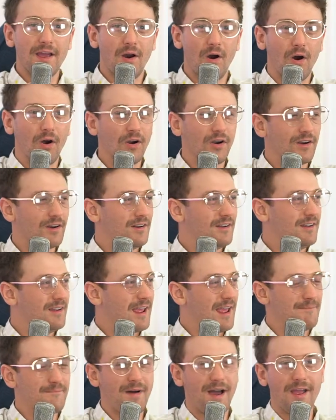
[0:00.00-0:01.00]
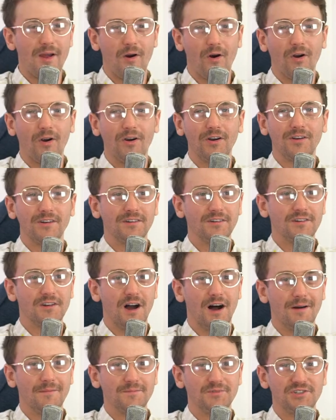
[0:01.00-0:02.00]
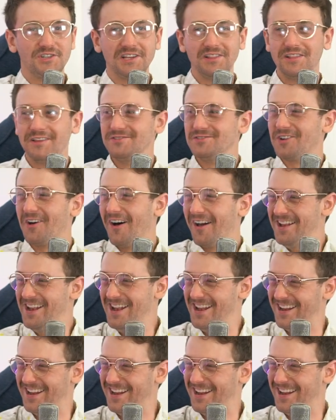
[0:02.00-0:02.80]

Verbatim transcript: heart, in my heart, um, she lives on.